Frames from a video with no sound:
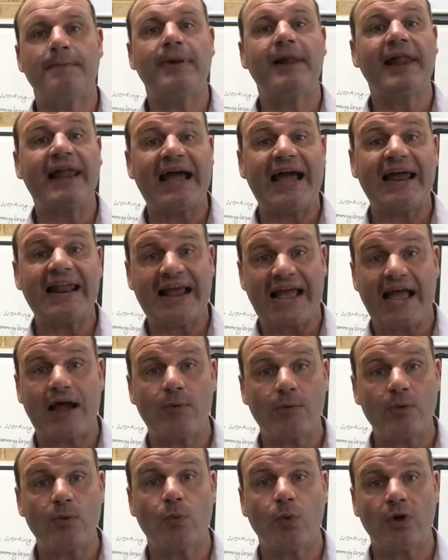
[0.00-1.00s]
plan how
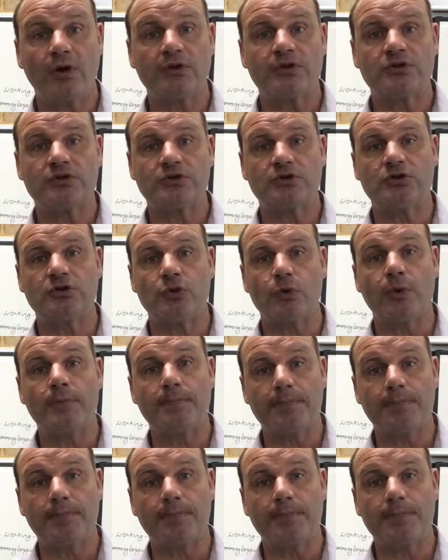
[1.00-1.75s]
we want to do a